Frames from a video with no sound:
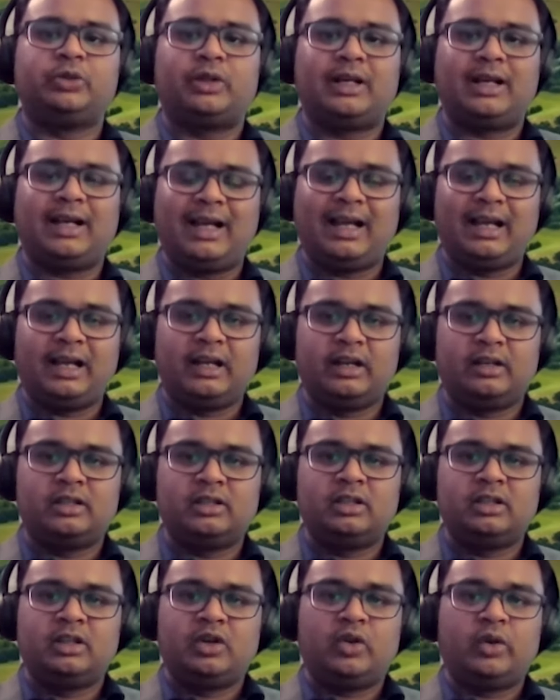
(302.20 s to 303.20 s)
at hand,
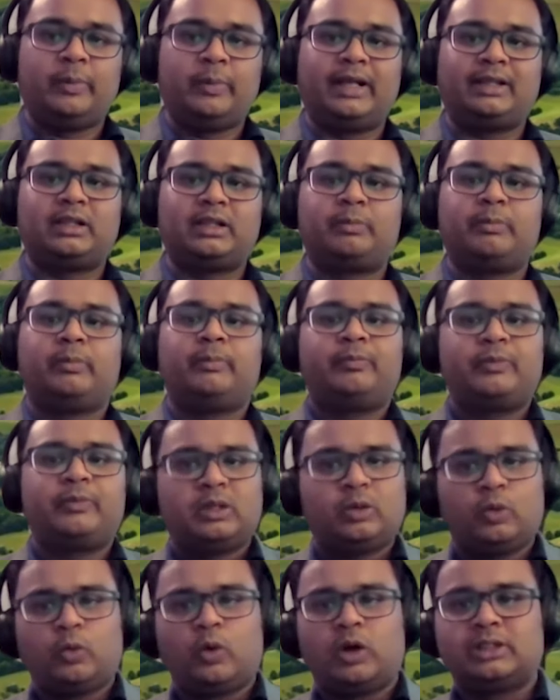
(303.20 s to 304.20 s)
to make the
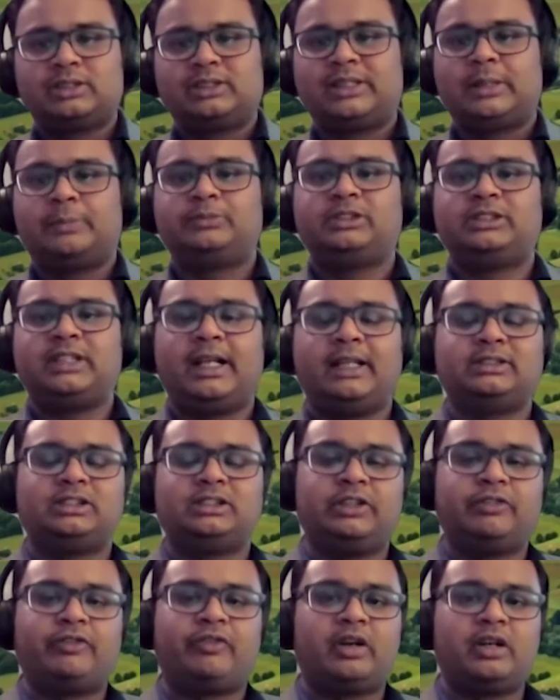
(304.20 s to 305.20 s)
one step change
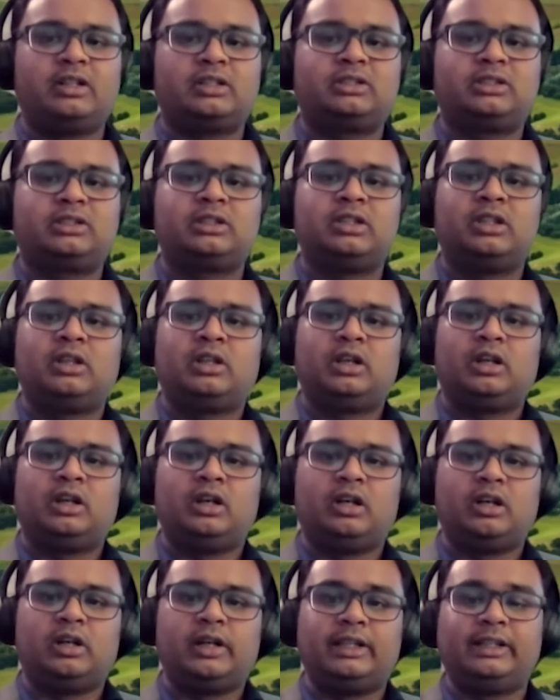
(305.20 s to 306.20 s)
difference
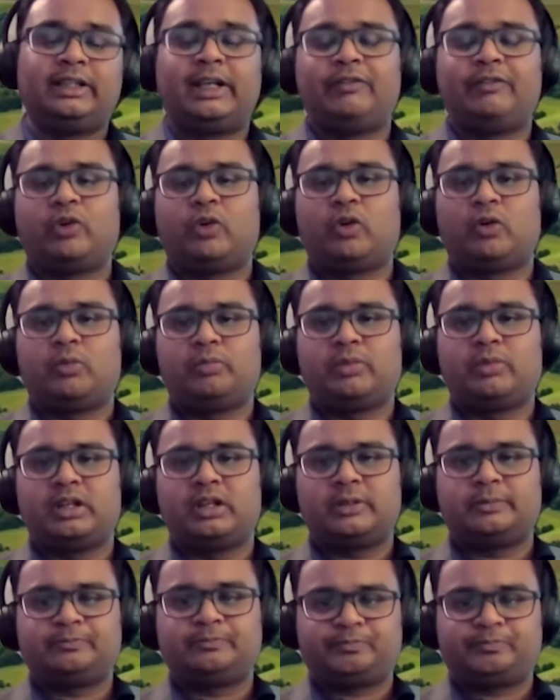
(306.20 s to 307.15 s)
in the environment.